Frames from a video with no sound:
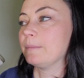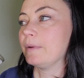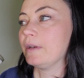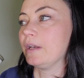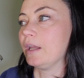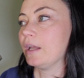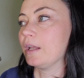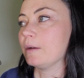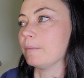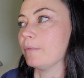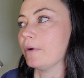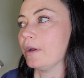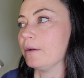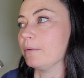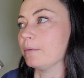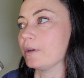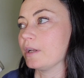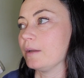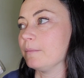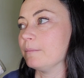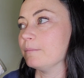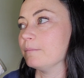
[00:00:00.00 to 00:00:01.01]
banana bread
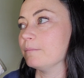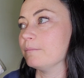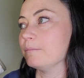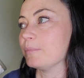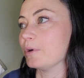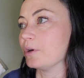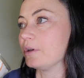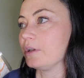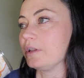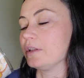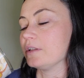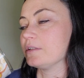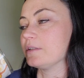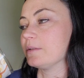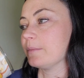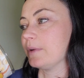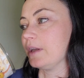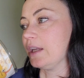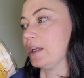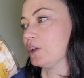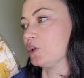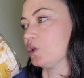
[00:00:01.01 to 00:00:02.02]
when I'm burning this in
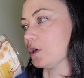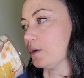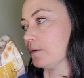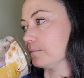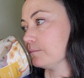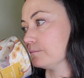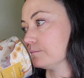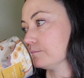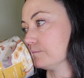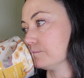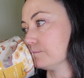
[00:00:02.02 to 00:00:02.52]
my kitchen.